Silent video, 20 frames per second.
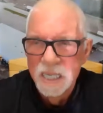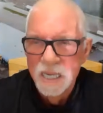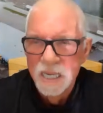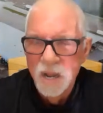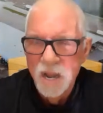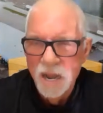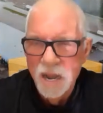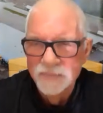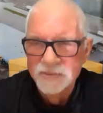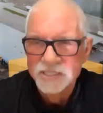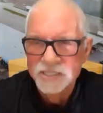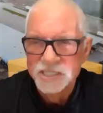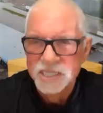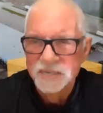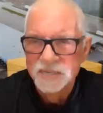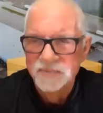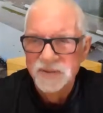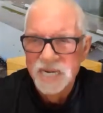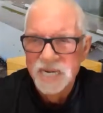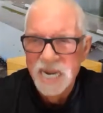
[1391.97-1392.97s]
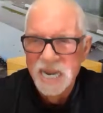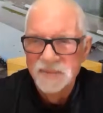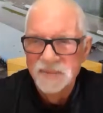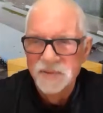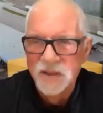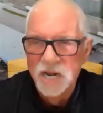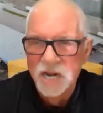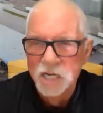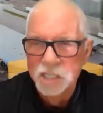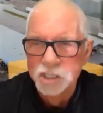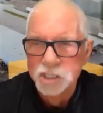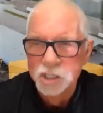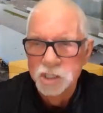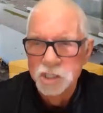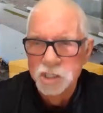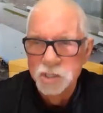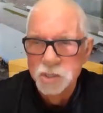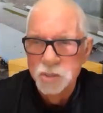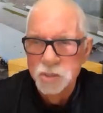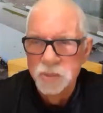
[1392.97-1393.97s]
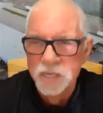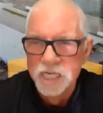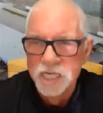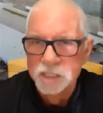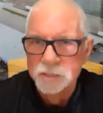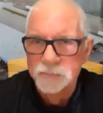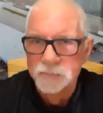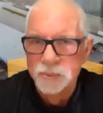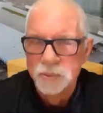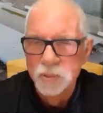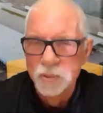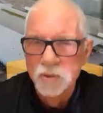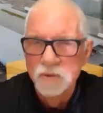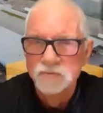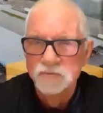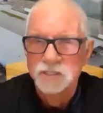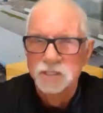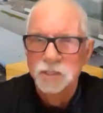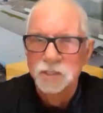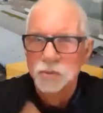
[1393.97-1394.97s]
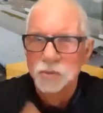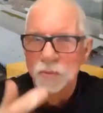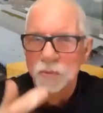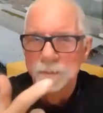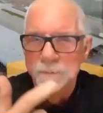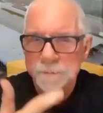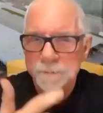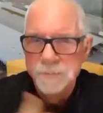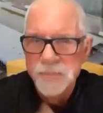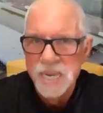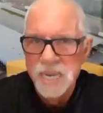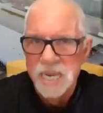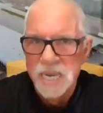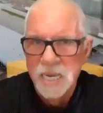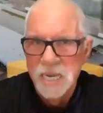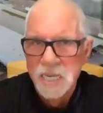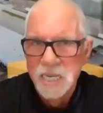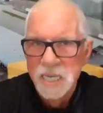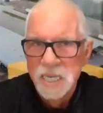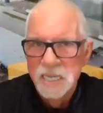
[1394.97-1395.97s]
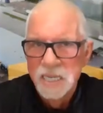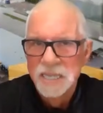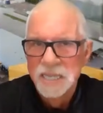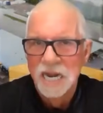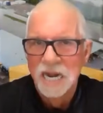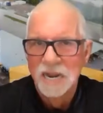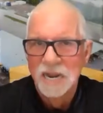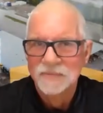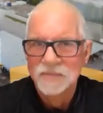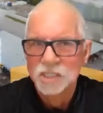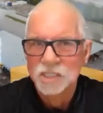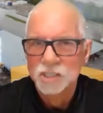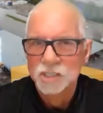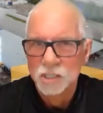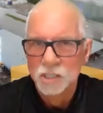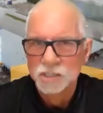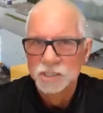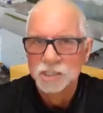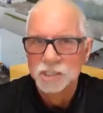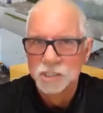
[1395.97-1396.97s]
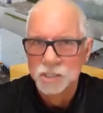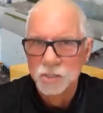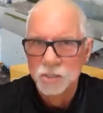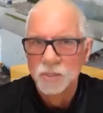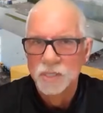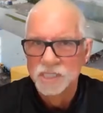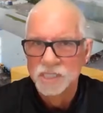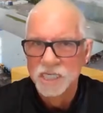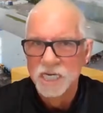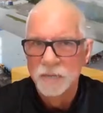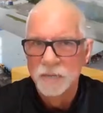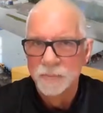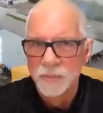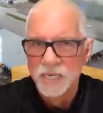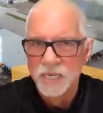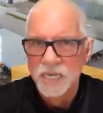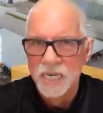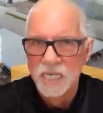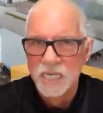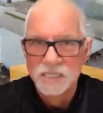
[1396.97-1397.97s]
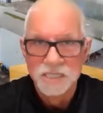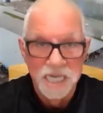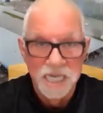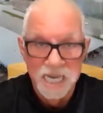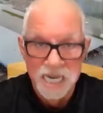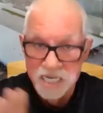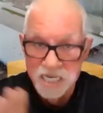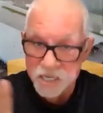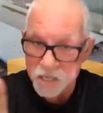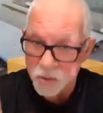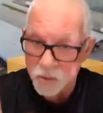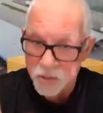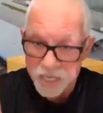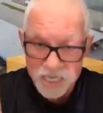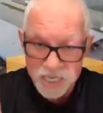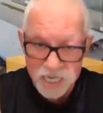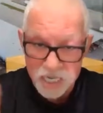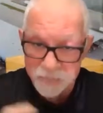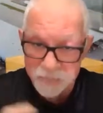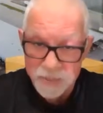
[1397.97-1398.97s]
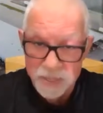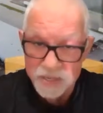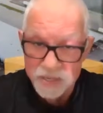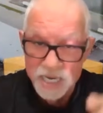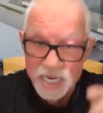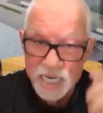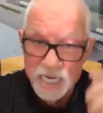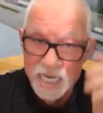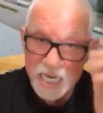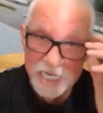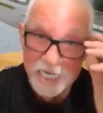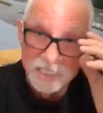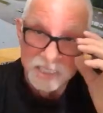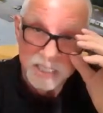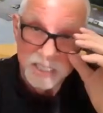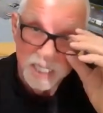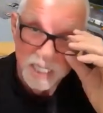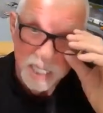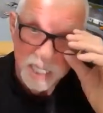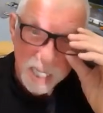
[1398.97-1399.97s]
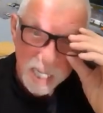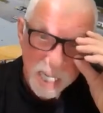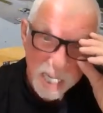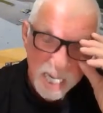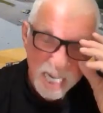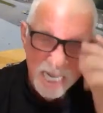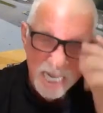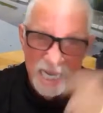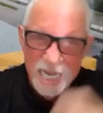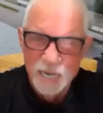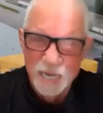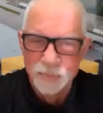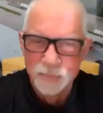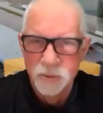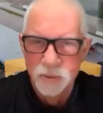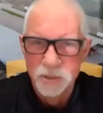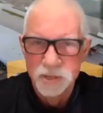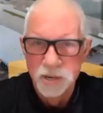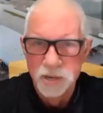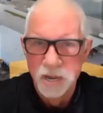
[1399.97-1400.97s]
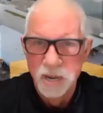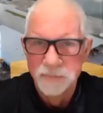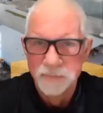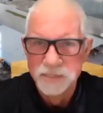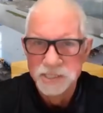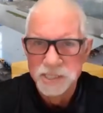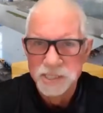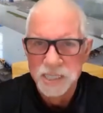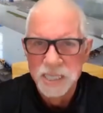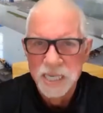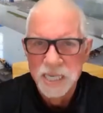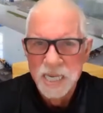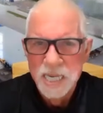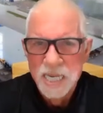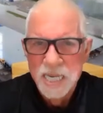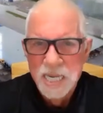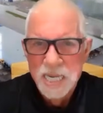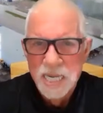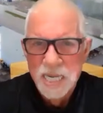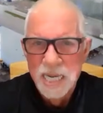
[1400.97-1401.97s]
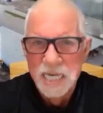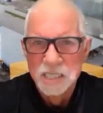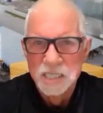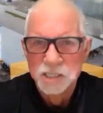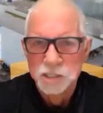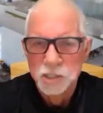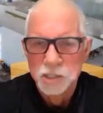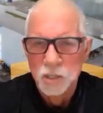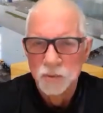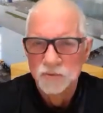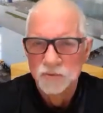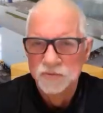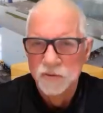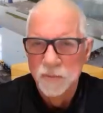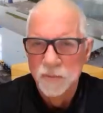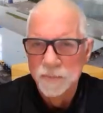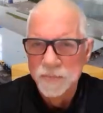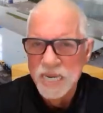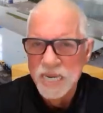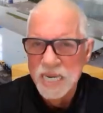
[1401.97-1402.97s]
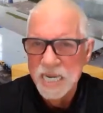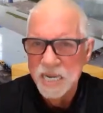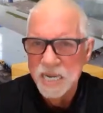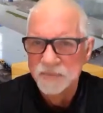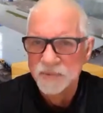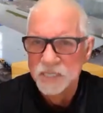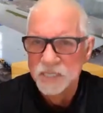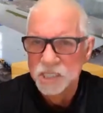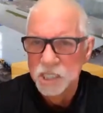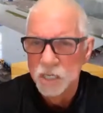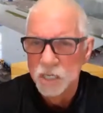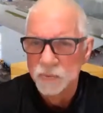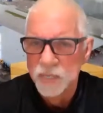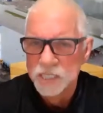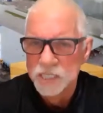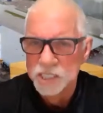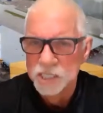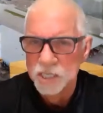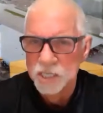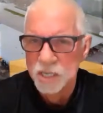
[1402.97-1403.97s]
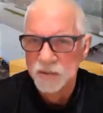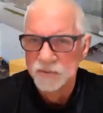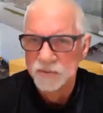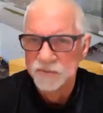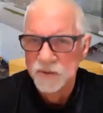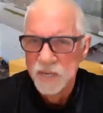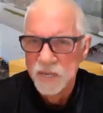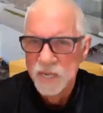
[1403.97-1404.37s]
obviously what I wanted to do is prove to me that I was just as good as anybody else. I had no idea about ADHD at that point, obviously. And so for me, it was a question of